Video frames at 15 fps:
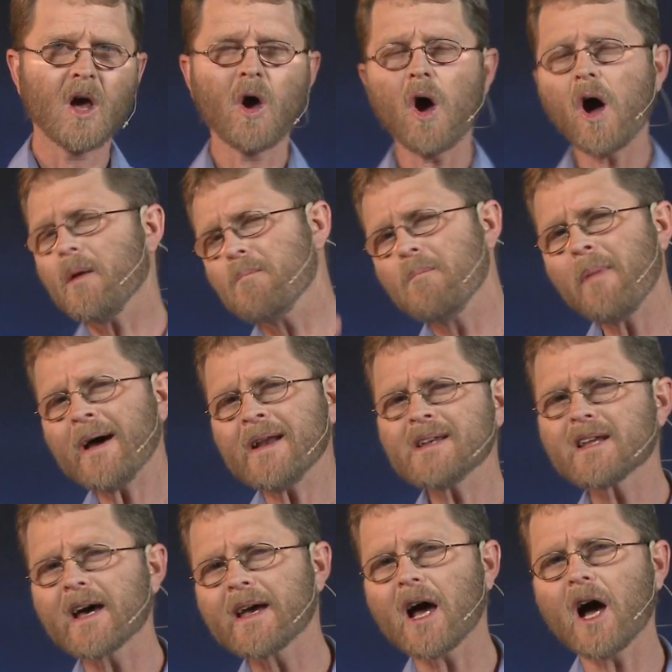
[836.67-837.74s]
On
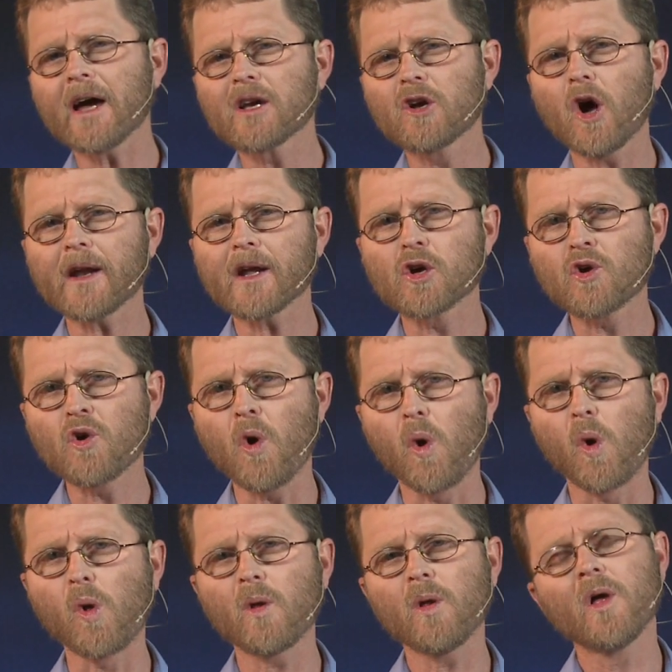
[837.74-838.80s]
Monday, I got a
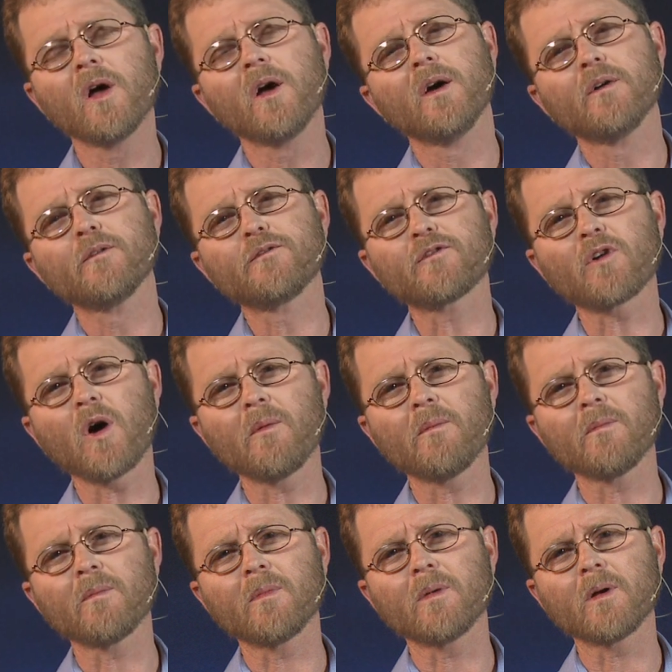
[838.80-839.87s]
call
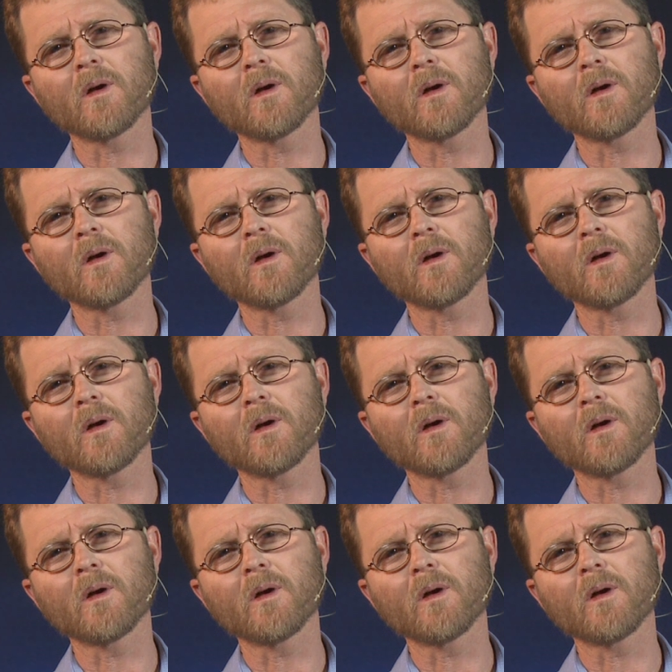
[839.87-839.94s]
from